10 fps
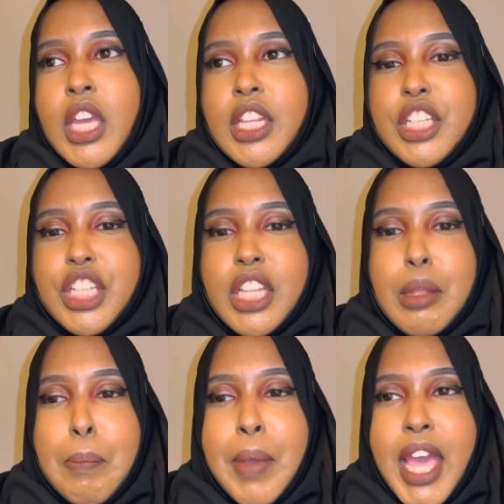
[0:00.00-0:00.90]
They checked the
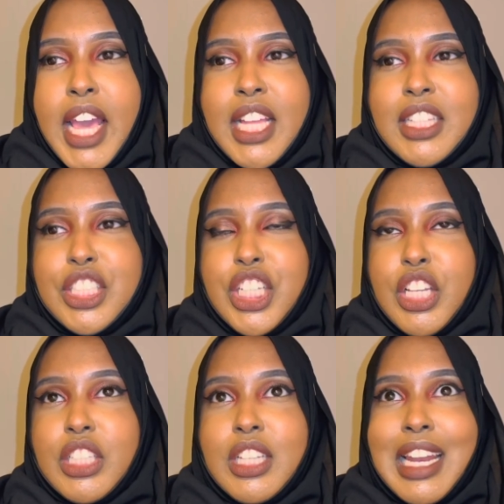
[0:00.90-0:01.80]
bed, they
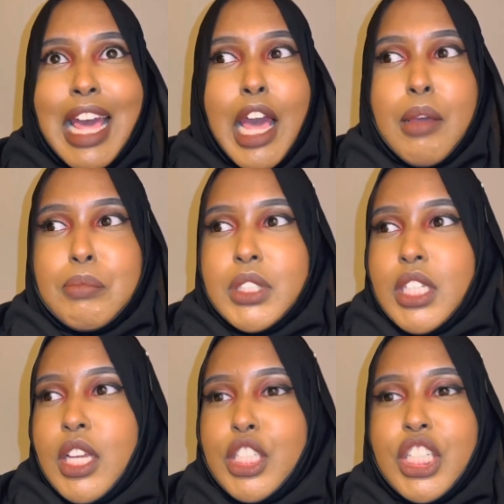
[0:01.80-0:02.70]
checked the lamps,
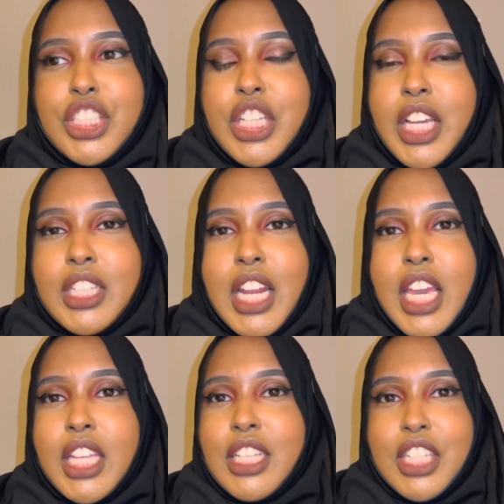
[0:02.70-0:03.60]
they checked
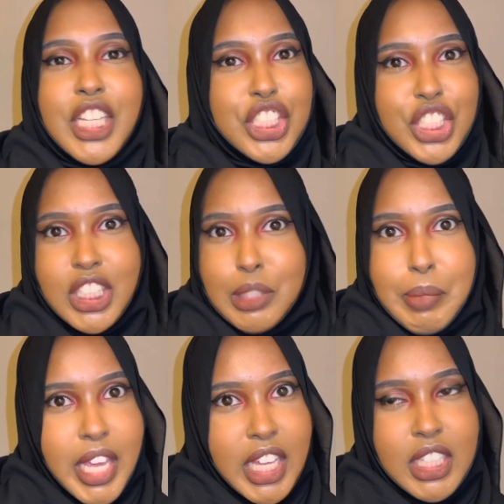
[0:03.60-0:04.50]
like the kitchen
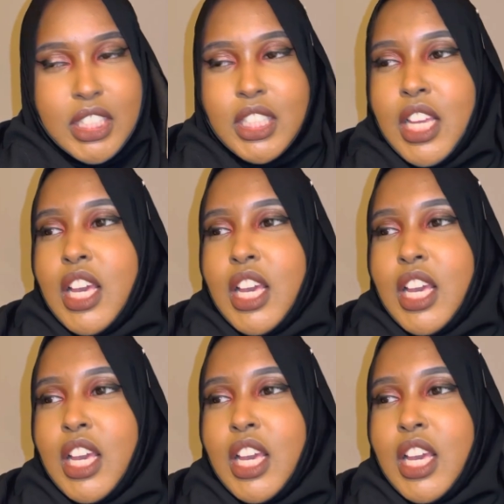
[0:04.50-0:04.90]
space.